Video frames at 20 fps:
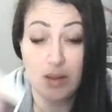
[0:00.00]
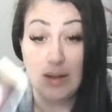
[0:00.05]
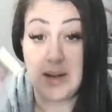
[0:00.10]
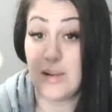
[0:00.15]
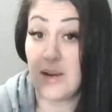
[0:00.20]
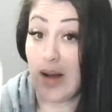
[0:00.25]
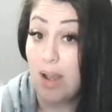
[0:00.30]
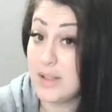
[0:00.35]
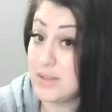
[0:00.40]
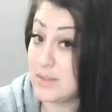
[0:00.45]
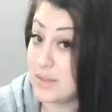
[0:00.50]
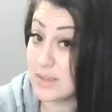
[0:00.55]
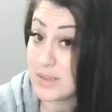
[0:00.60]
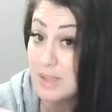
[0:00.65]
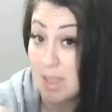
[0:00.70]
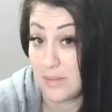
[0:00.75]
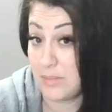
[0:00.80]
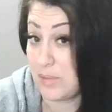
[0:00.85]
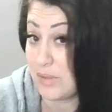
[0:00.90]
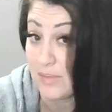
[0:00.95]
Now, guys, this
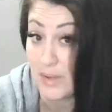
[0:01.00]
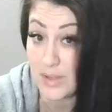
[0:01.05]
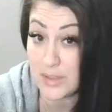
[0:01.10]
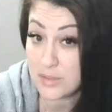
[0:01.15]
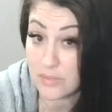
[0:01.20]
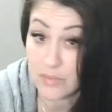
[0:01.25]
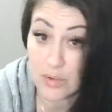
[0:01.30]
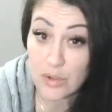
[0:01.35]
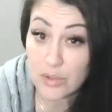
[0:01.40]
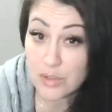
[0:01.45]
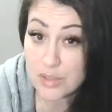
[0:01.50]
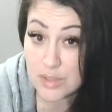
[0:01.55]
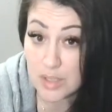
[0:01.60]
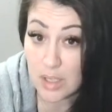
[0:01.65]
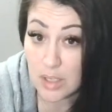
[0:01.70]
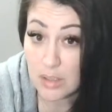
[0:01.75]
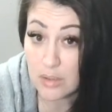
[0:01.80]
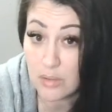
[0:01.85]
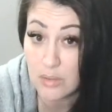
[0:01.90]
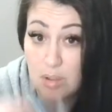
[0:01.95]
can be vice
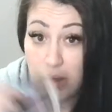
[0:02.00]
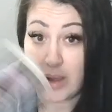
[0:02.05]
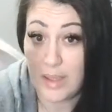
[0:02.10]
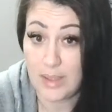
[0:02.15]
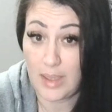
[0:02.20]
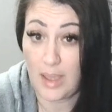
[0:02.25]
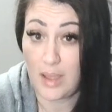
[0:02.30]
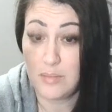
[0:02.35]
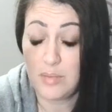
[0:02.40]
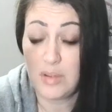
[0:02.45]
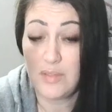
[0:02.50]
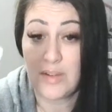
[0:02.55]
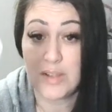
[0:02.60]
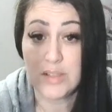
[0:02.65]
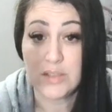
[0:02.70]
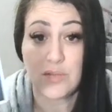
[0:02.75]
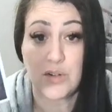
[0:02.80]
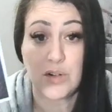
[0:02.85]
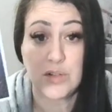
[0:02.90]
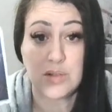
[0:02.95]
versa, okay? It can be
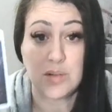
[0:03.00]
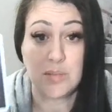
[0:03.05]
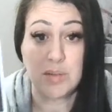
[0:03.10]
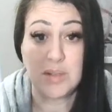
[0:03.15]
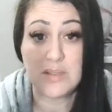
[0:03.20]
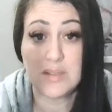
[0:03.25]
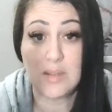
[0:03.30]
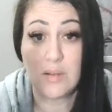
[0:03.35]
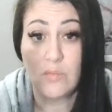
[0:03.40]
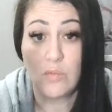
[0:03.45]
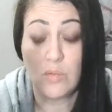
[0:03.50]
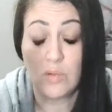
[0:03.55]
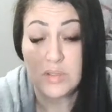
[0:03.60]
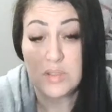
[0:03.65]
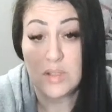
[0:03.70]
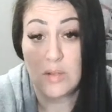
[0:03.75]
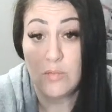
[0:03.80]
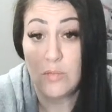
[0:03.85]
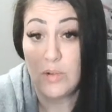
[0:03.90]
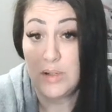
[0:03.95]
vice versa, but some
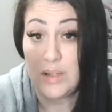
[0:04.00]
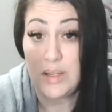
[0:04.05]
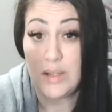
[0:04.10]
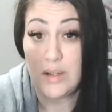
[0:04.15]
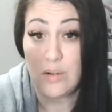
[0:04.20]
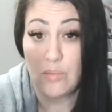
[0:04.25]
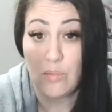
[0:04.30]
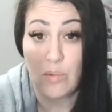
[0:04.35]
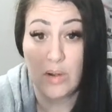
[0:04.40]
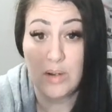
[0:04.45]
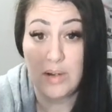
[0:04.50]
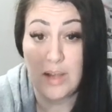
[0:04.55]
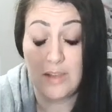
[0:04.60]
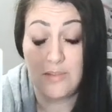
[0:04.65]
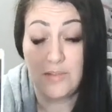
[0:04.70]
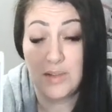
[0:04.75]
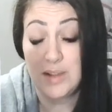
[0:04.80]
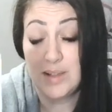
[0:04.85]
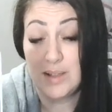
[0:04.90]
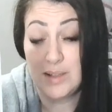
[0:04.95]
someone here wanted, I
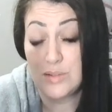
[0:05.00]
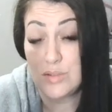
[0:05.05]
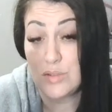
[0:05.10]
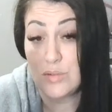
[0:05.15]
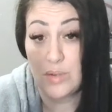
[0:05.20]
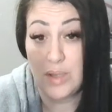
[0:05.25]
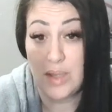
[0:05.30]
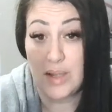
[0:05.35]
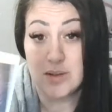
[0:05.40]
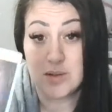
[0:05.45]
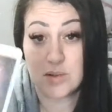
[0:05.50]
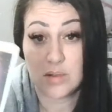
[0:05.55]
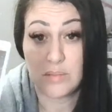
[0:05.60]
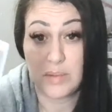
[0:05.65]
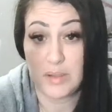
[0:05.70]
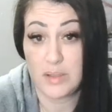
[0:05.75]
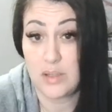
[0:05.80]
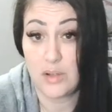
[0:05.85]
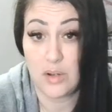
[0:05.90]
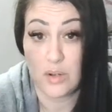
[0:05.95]
feel like it's you, Cancer,
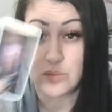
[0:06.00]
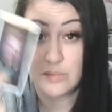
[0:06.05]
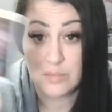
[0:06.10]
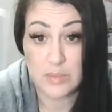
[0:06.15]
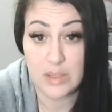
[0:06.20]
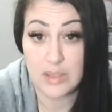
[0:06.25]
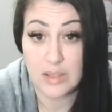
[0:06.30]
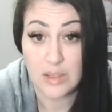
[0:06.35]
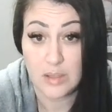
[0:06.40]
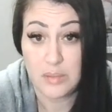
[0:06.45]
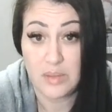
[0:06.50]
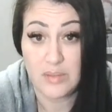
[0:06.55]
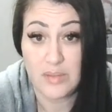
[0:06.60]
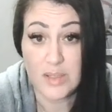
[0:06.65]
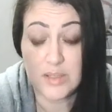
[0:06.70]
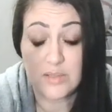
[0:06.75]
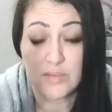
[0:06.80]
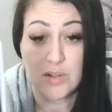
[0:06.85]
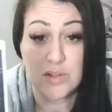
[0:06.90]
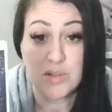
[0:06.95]
but, you know, it could be
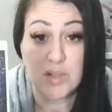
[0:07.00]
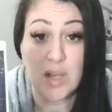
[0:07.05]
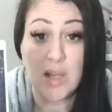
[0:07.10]
vice versa.